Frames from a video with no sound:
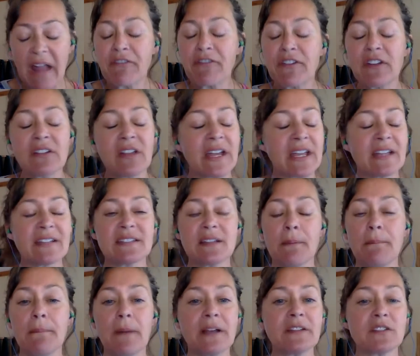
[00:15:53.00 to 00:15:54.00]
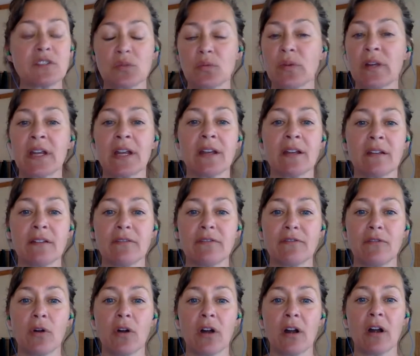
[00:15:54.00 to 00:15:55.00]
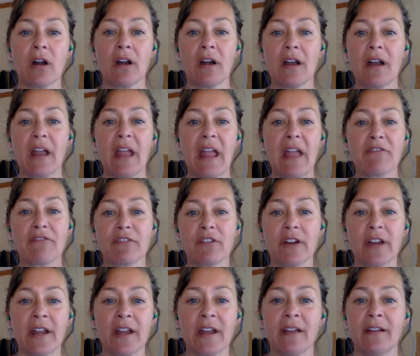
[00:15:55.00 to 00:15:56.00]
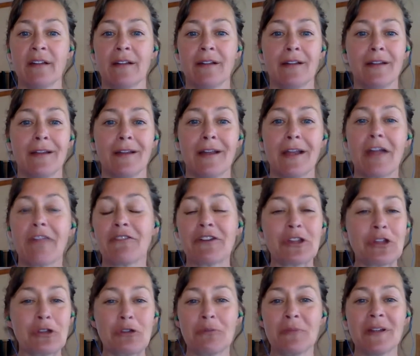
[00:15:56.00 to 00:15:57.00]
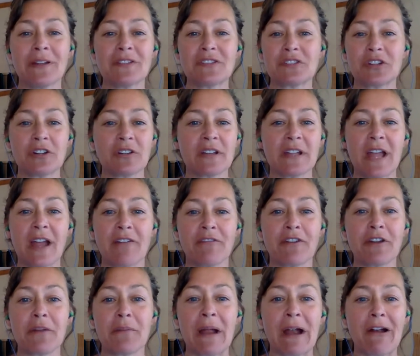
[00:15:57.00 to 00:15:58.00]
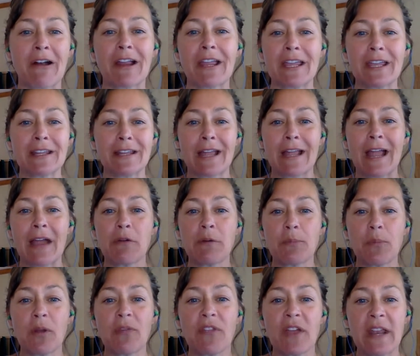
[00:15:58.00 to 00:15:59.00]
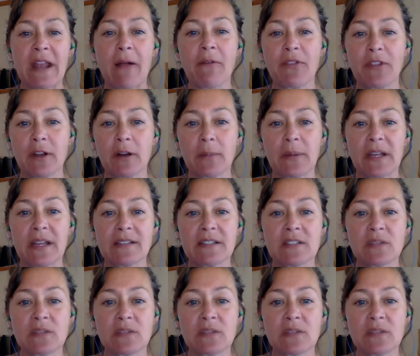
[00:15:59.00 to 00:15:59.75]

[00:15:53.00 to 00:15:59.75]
I feel like it's a must read for every every yeah. human, certainly every American. Like I would put that out there